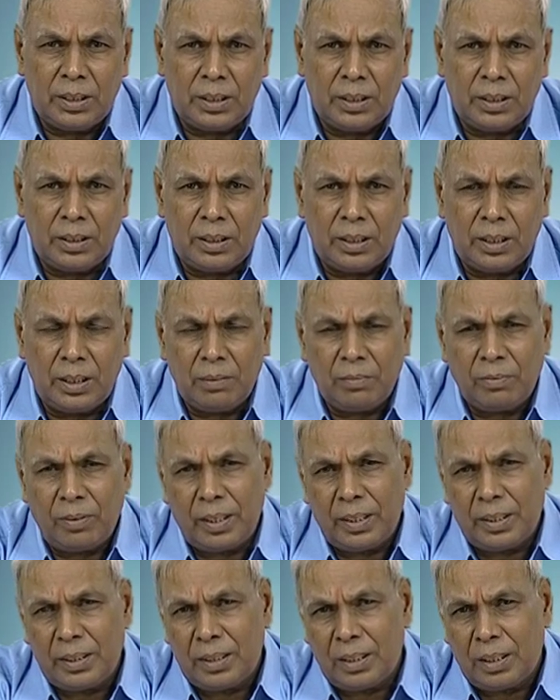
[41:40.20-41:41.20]
in the
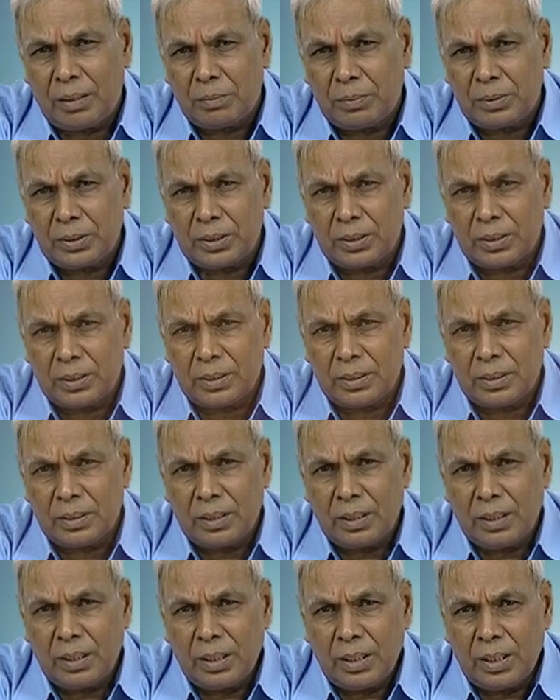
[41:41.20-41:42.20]
refinery operation
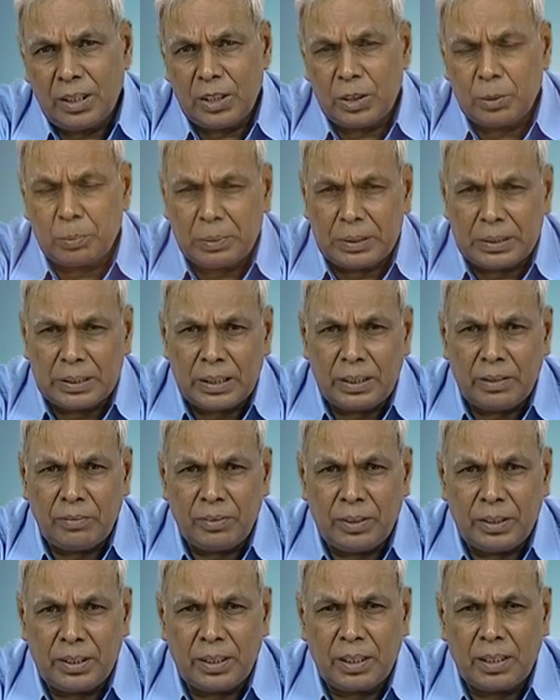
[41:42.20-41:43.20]
especially
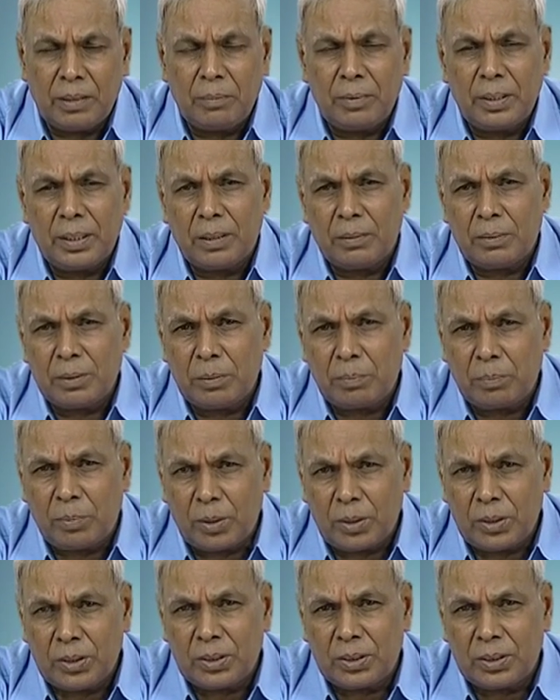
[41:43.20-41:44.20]
with the coming of the
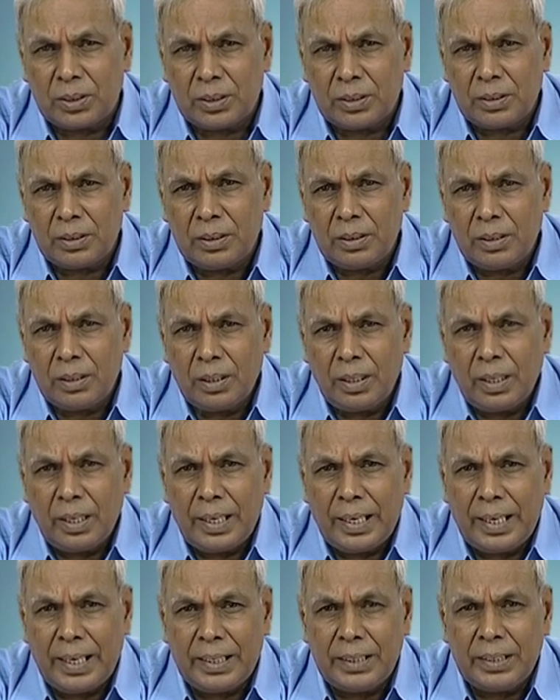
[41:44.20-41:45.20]
polyester
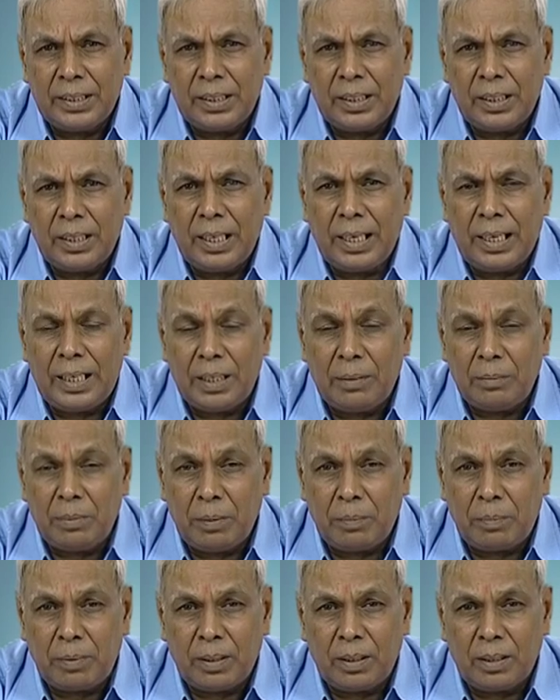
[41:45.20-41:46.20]
and the
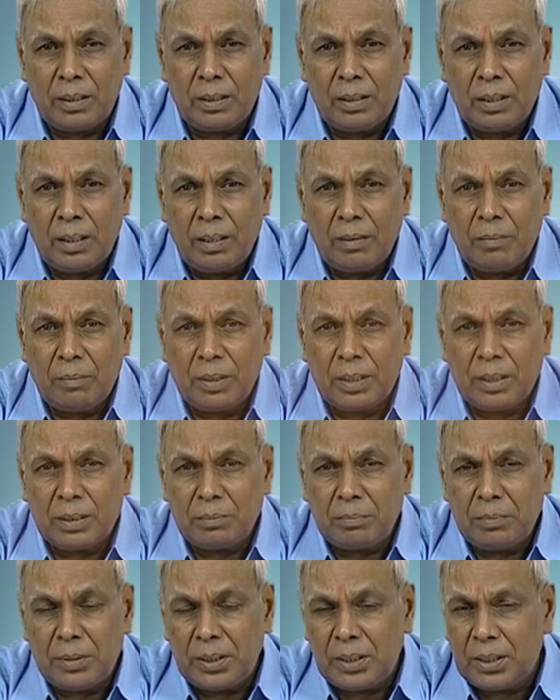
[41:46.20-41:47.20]
LAB plant
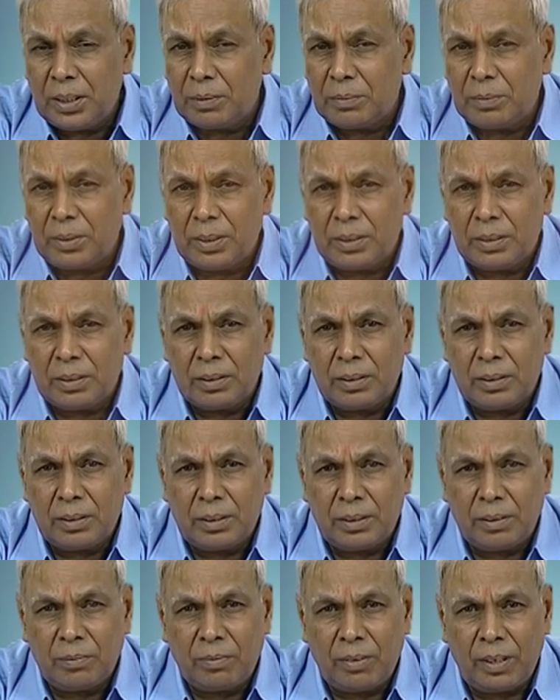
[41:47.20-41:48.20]
because many of
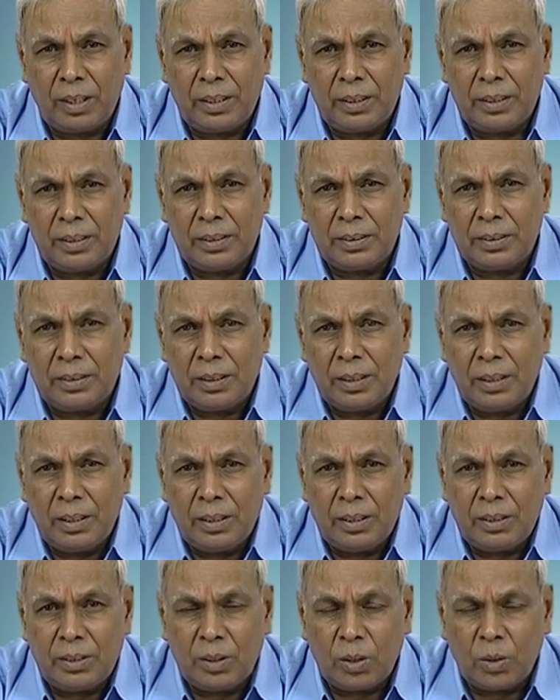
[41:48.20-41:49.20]
the refineries
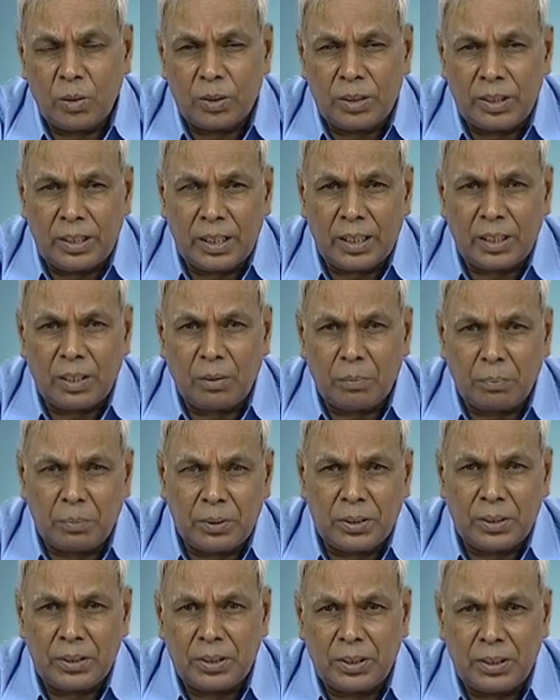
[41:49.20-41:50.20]
now they are
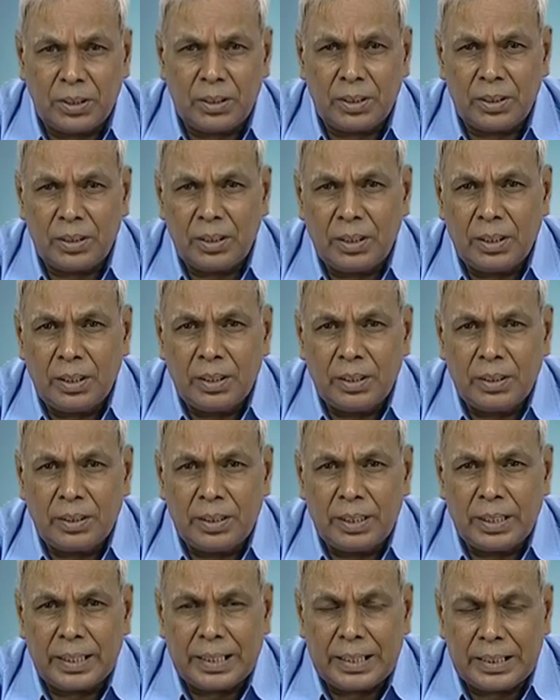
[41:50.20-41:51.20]
operating
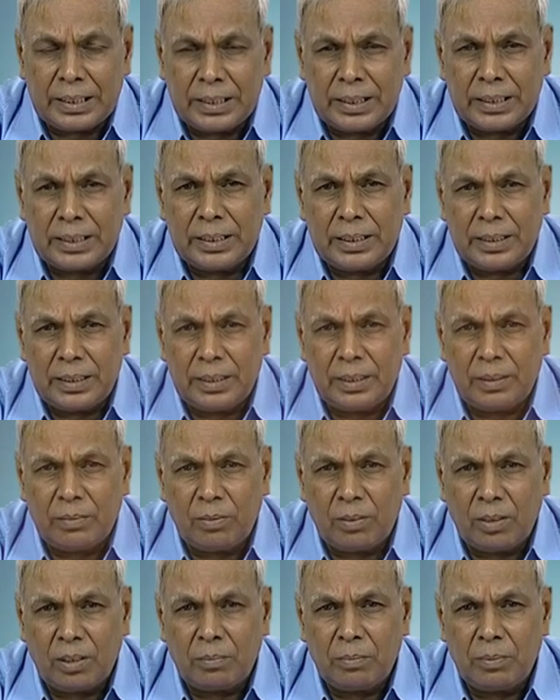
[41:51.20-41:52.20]
their catalytic
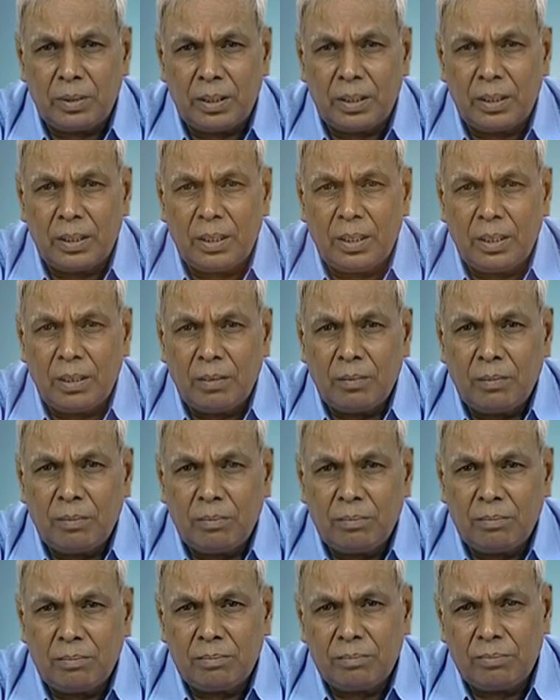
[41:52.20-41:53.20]
reforming
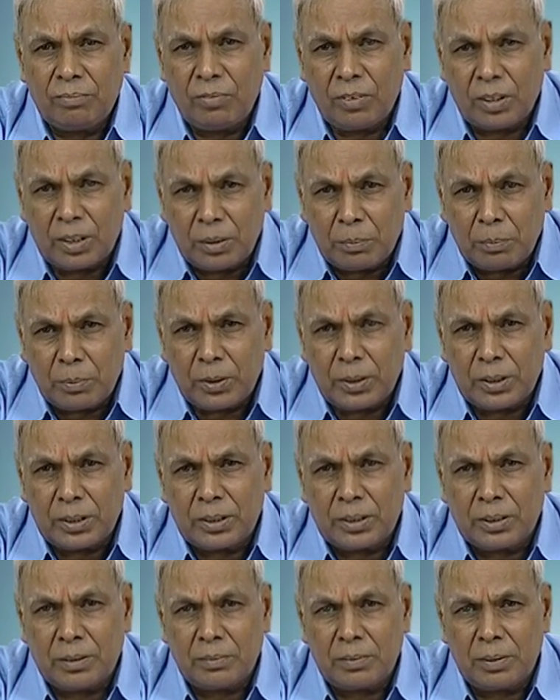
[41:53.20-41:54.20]
for the
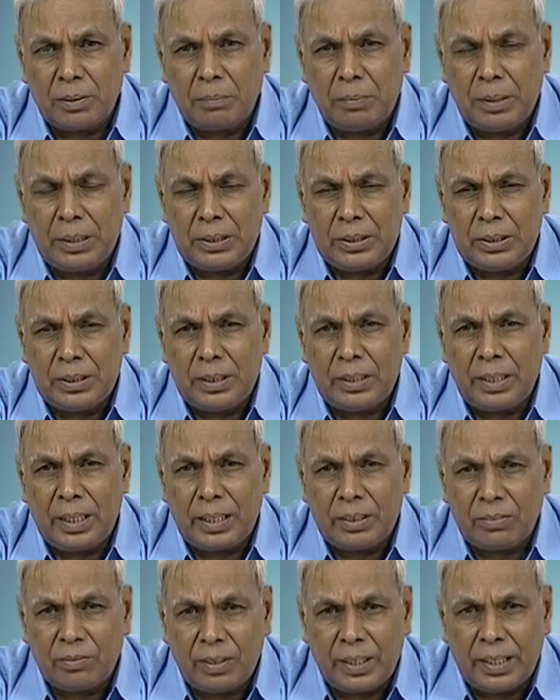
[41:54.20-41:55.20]
production of the benzene
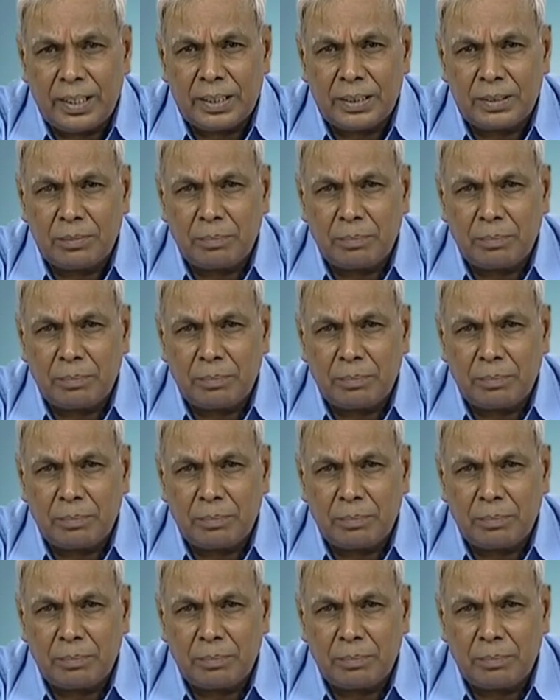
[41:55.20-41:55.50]
as well as